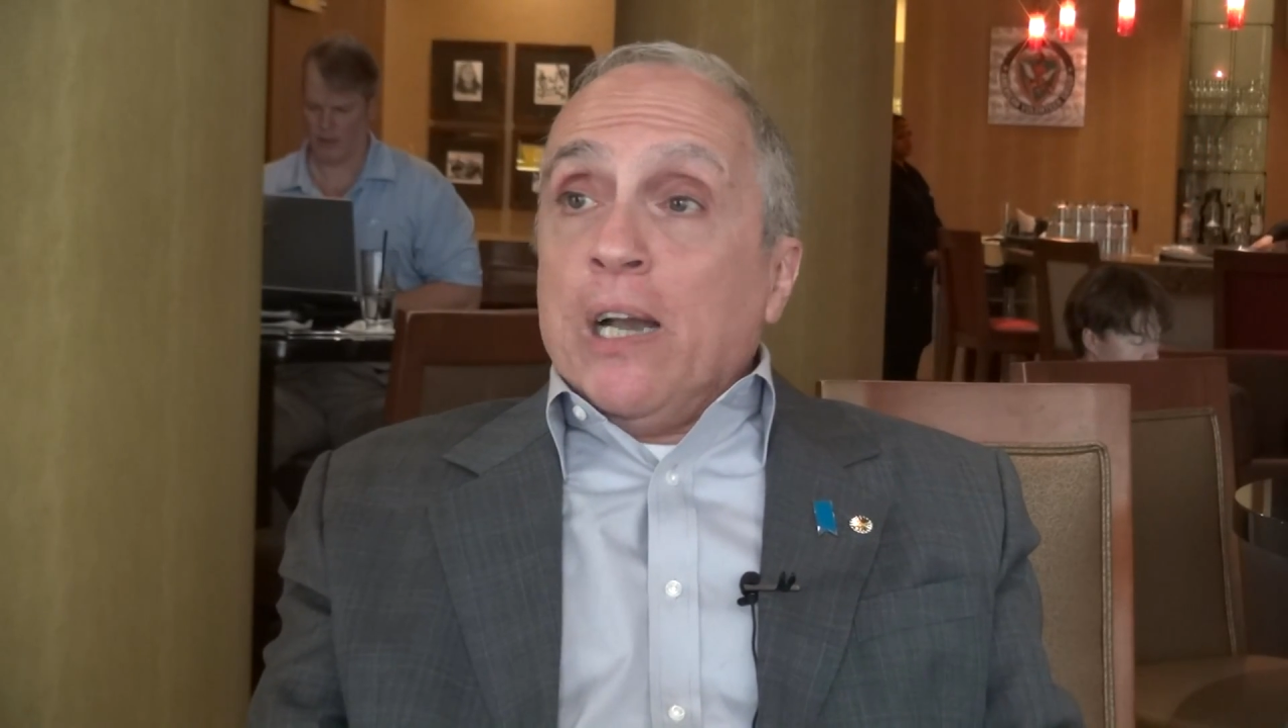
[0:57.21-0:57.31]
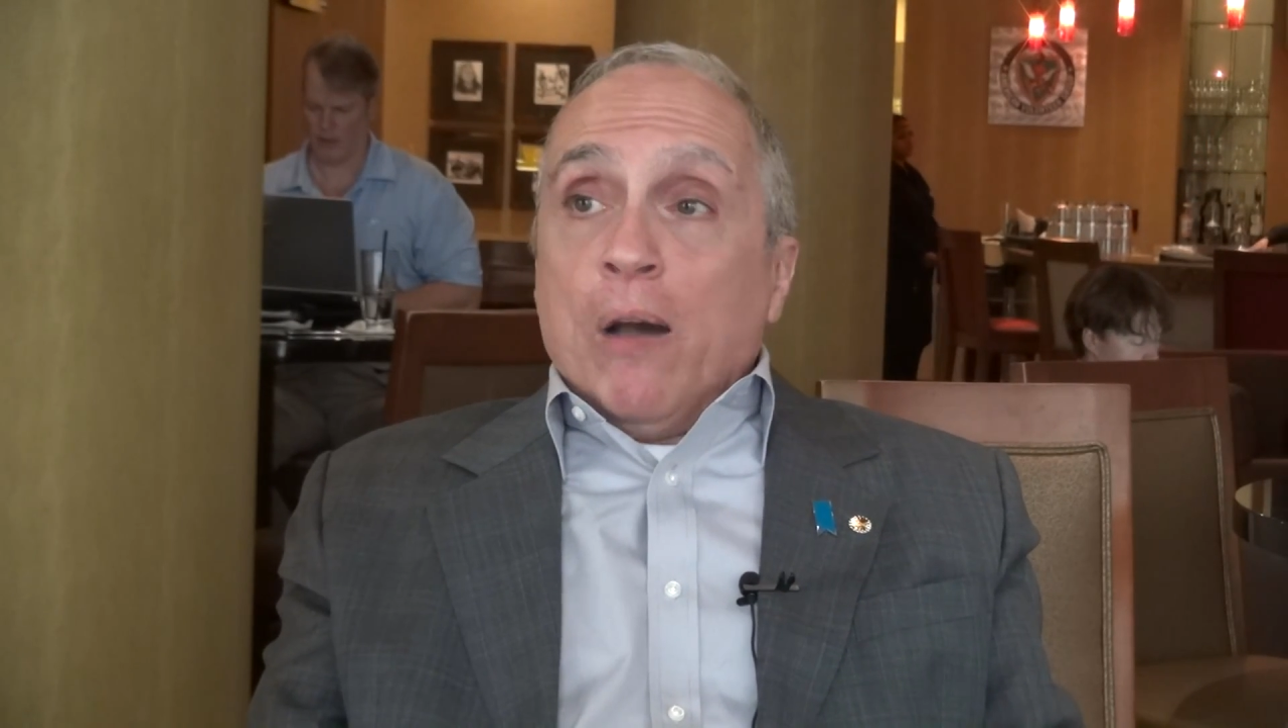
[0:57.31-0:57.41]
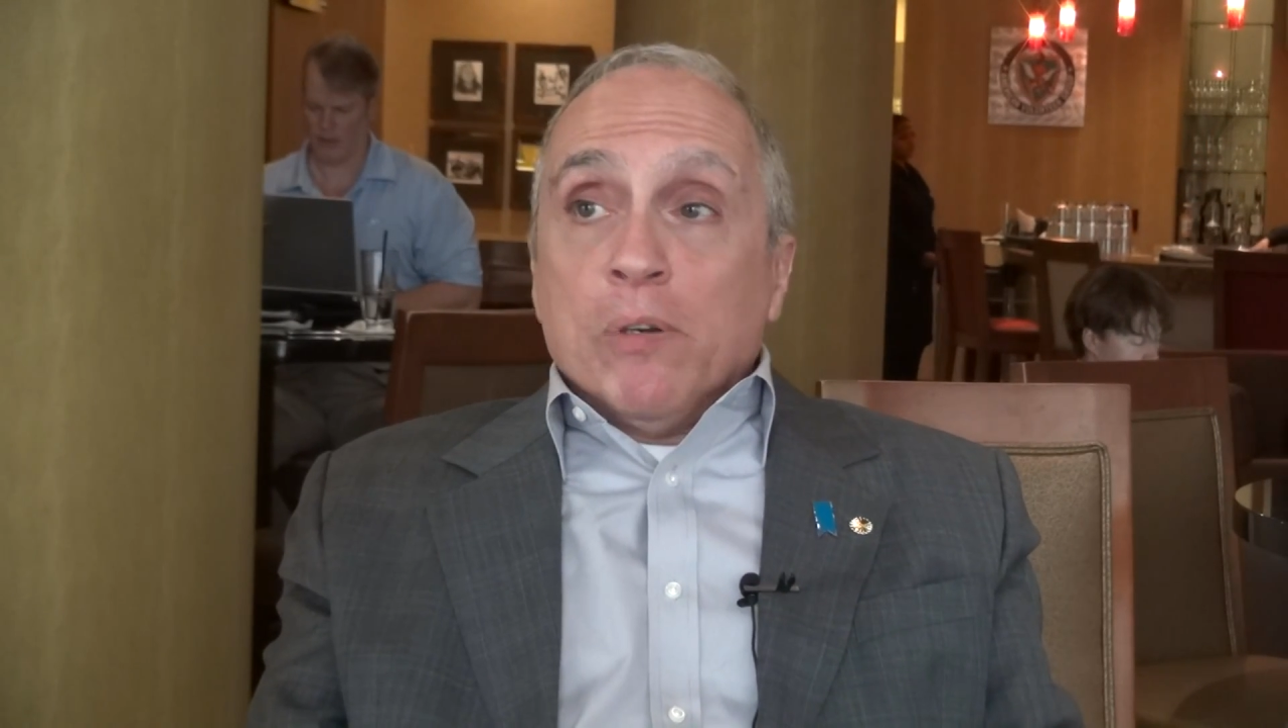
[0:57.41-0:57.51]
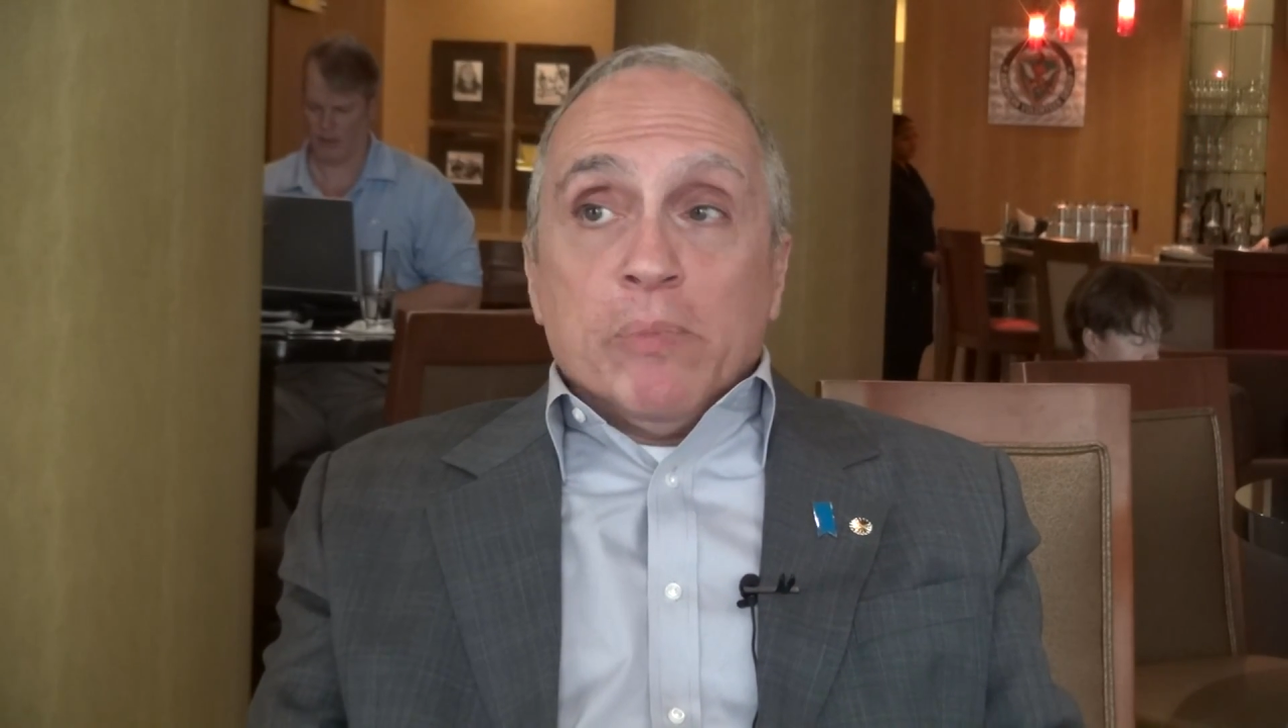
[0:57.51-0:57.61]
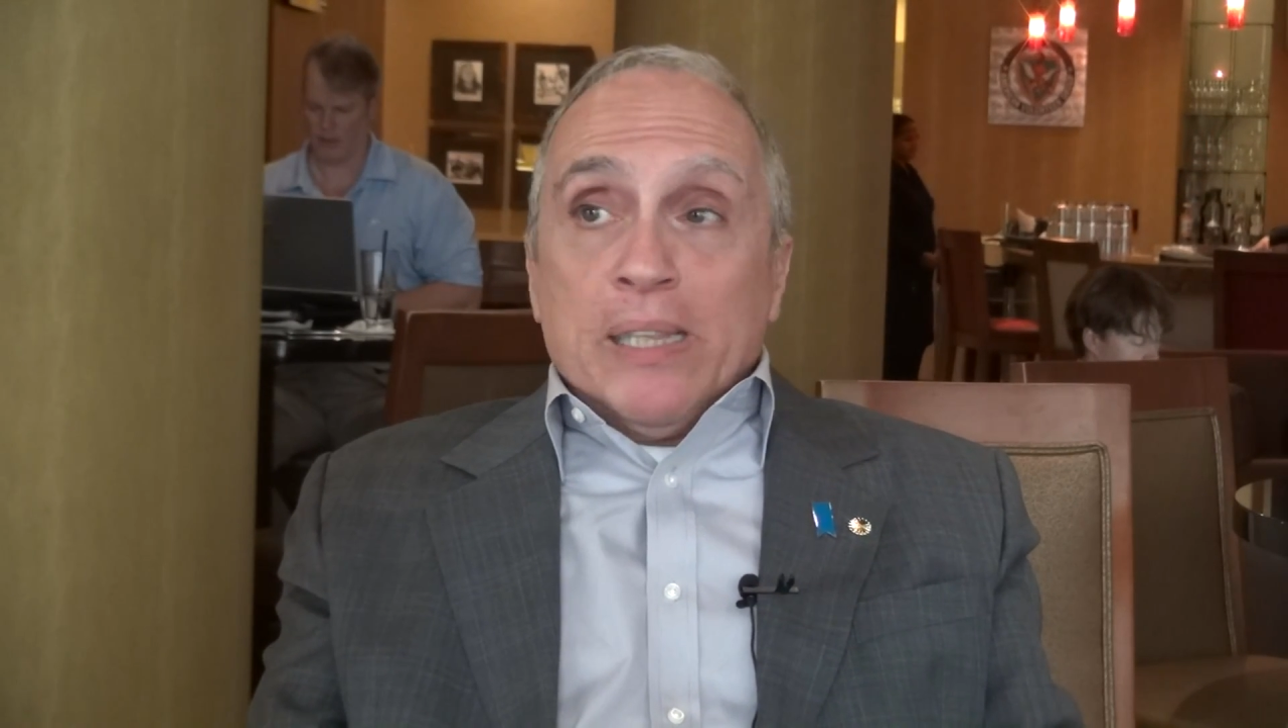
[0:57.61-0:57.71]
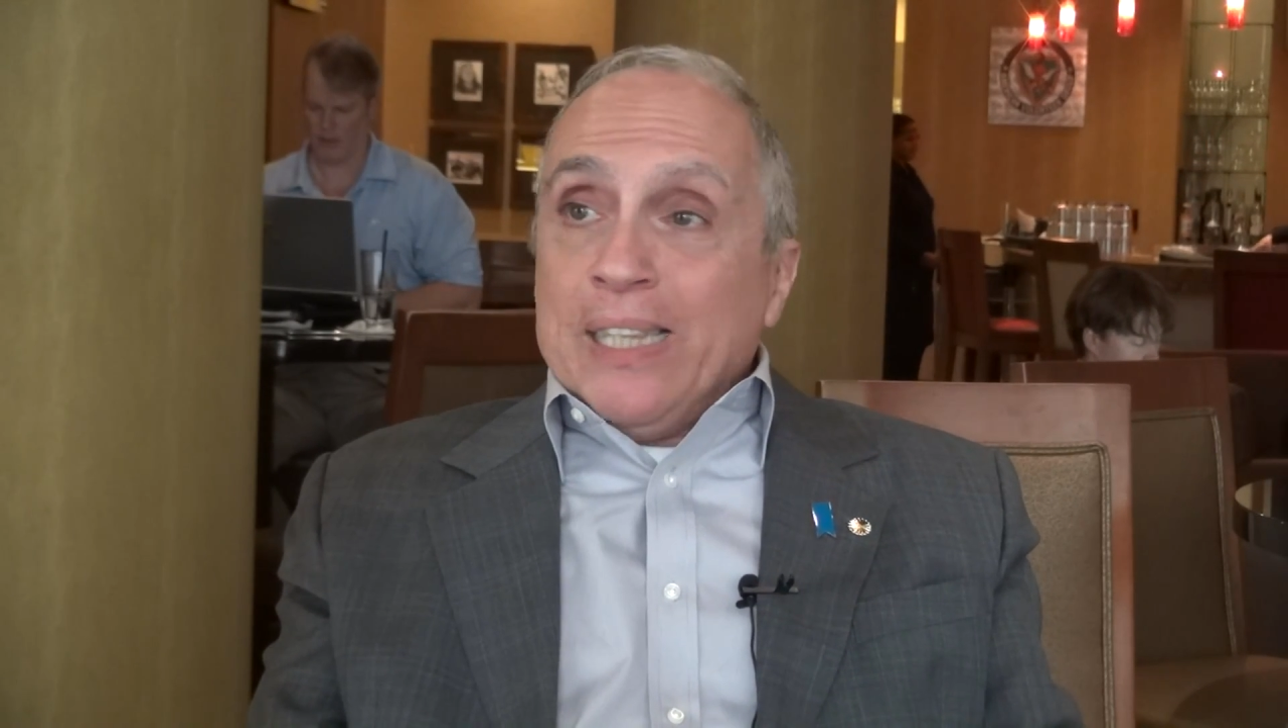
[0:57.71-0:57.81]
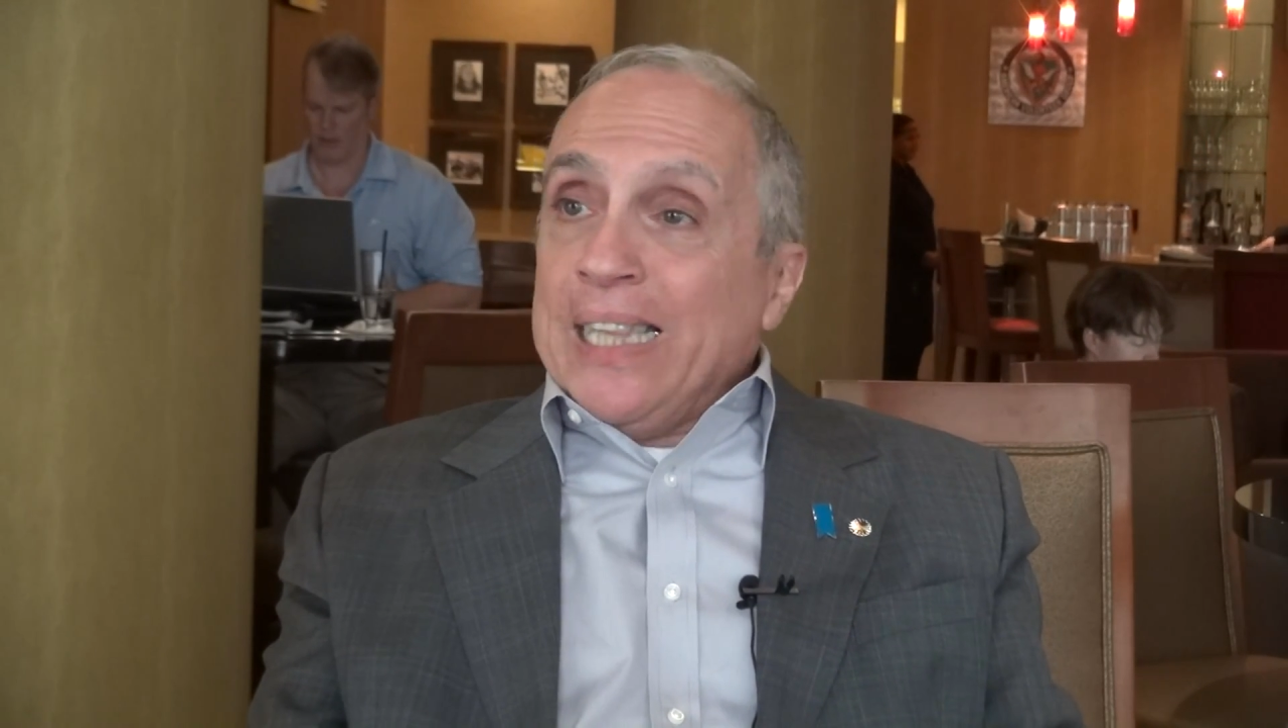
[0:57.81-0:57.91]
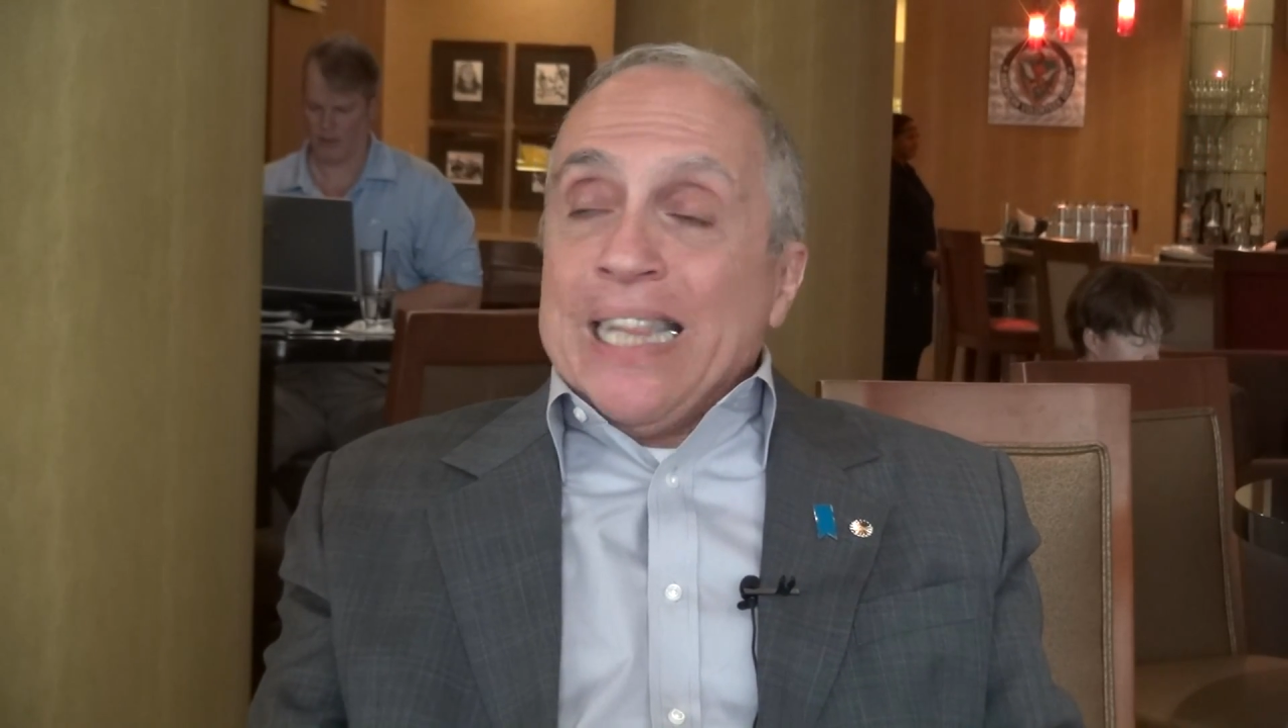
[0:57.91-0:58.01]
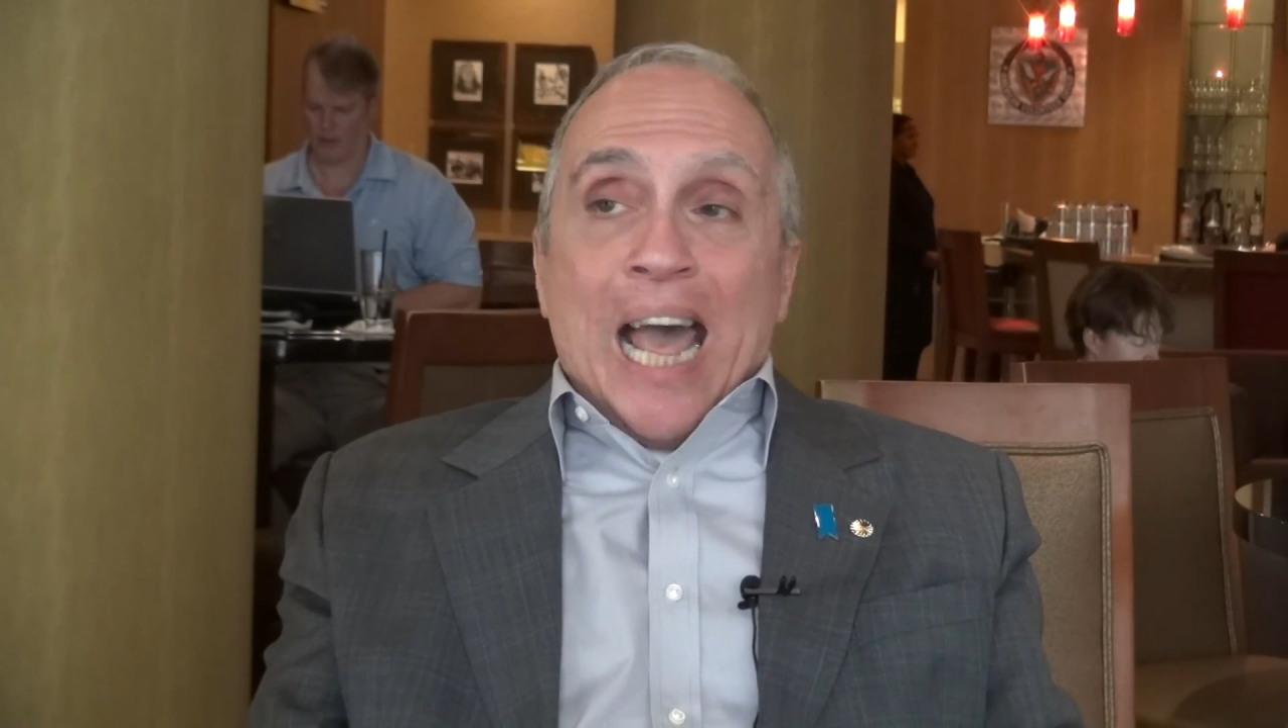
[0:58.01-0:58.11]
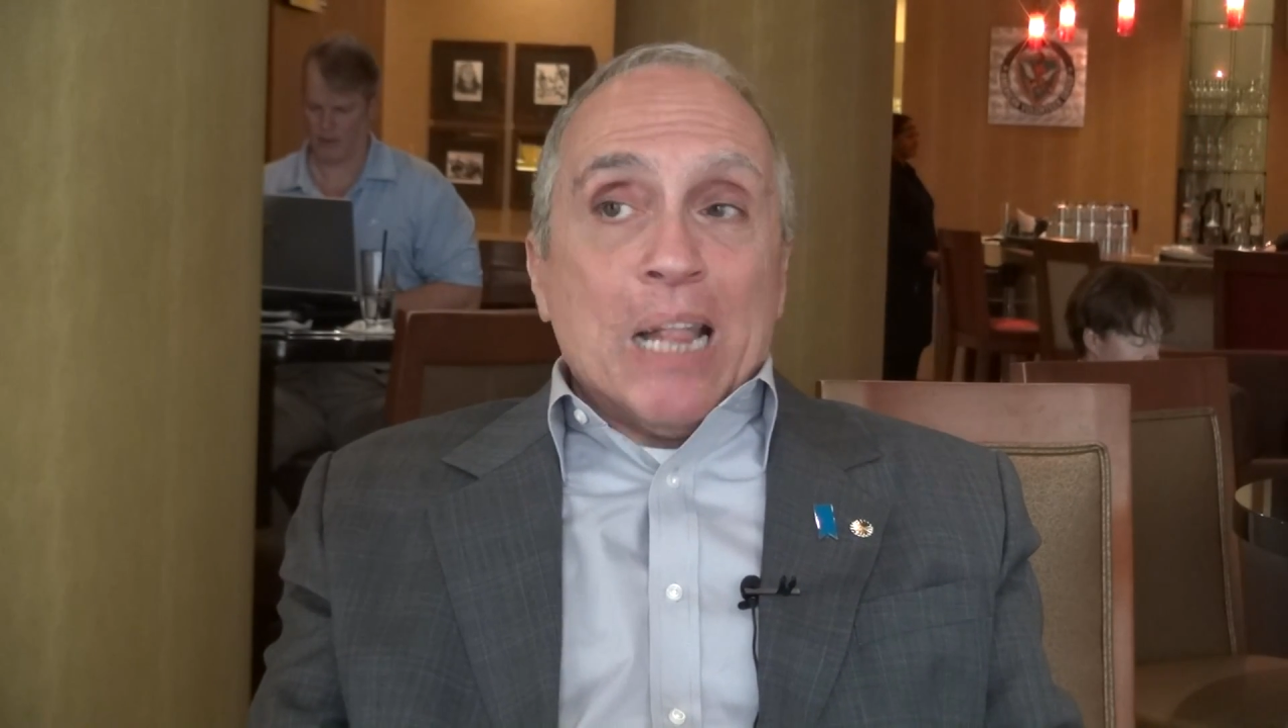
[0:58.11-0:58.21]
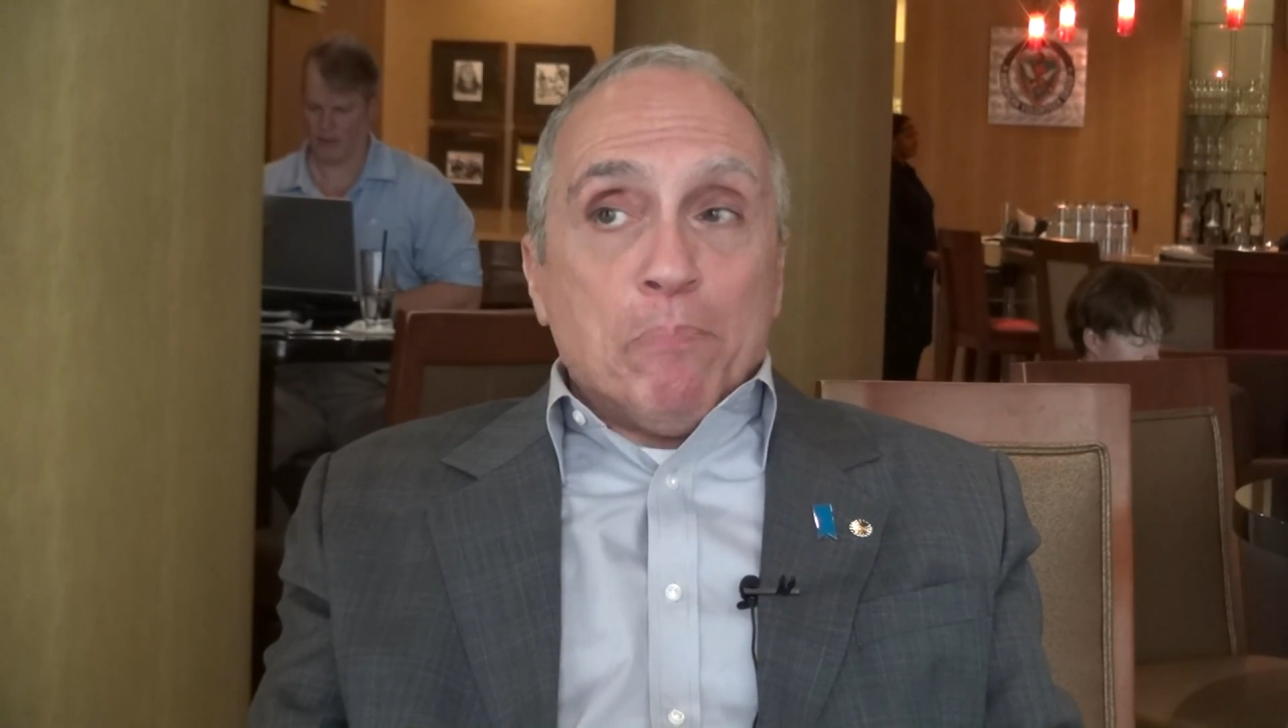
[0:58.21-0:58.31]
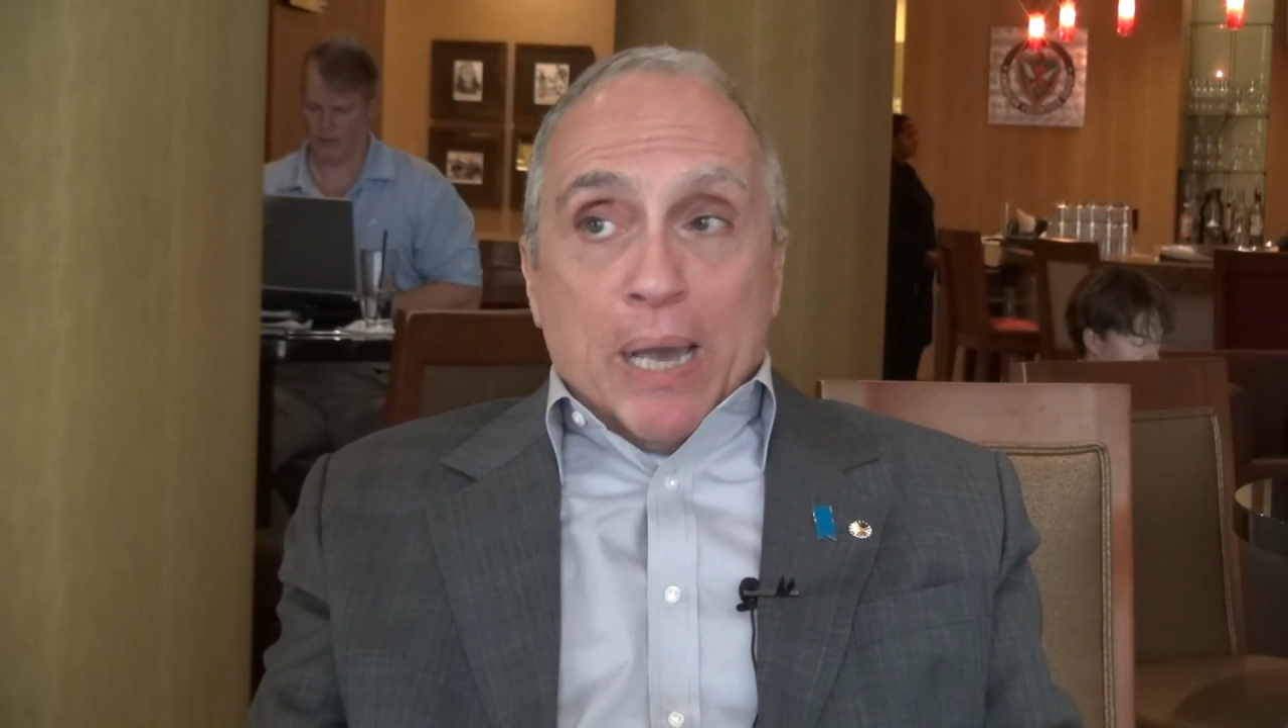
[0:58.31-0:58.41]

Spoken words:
government did not